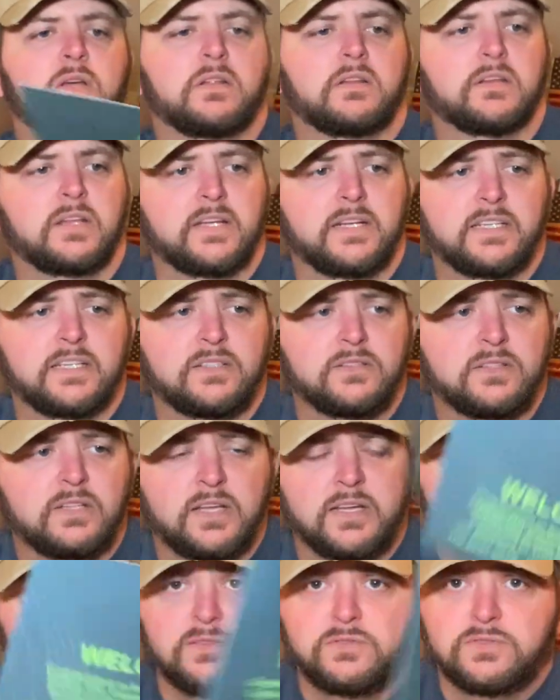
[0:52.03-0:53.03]
They
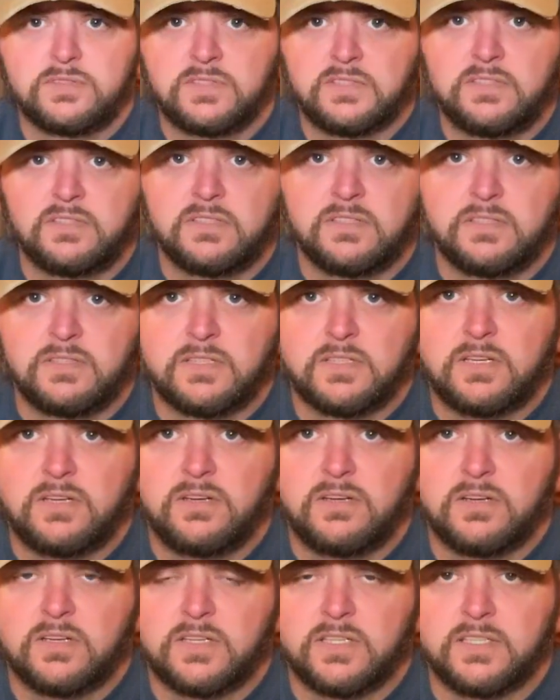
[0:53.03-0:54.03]
do send a
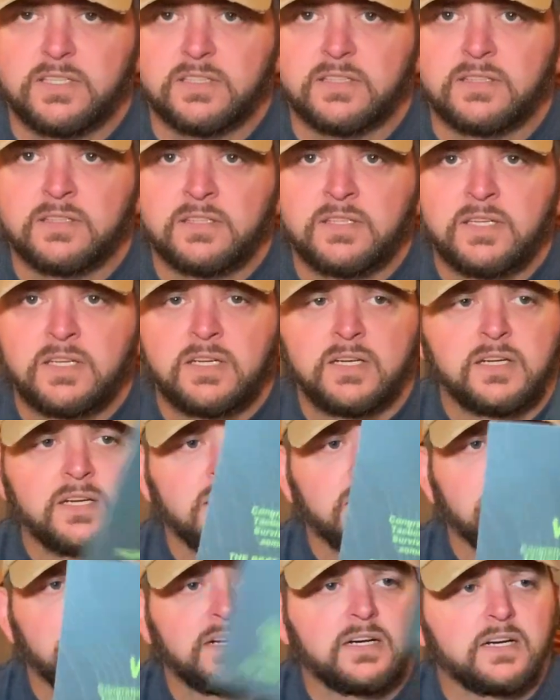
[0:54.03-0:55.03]
card here,
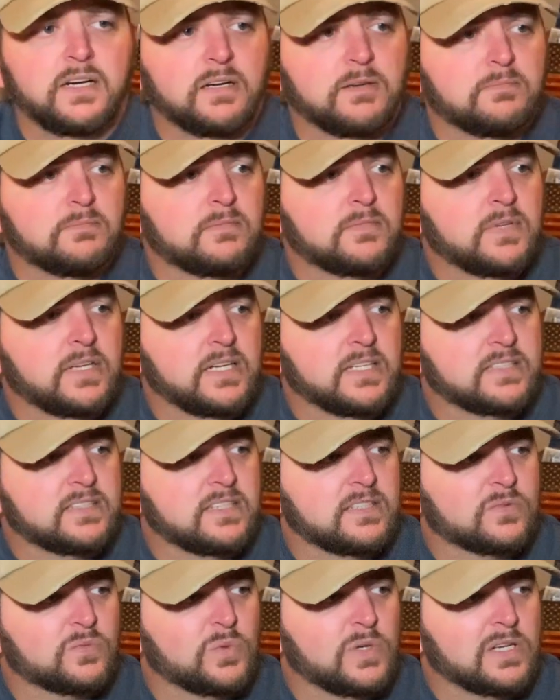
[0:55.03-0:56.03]
and it
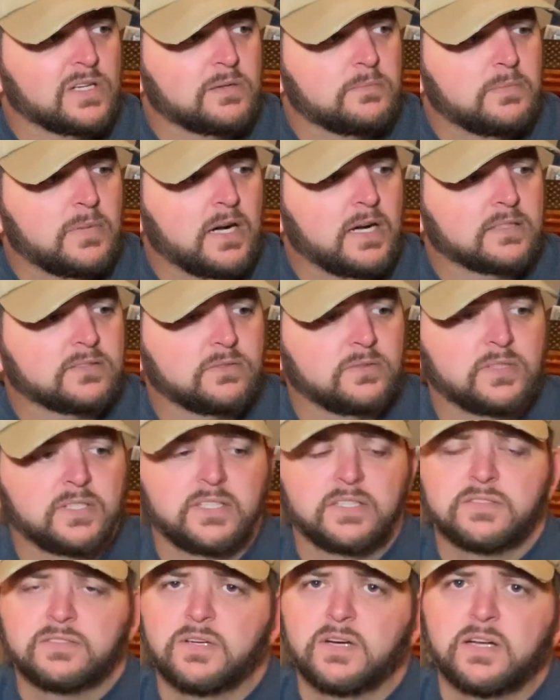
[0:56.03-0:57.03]
says welcome box on
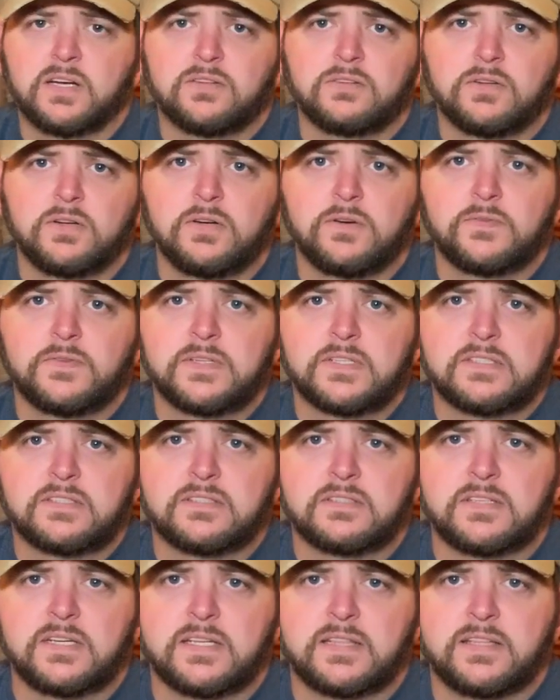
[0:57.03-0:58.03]
here, so I don't know if this
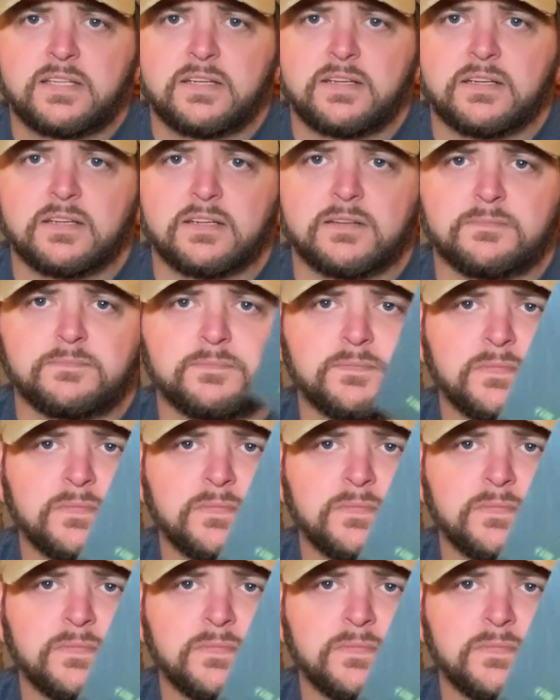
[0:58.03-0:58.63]
is like their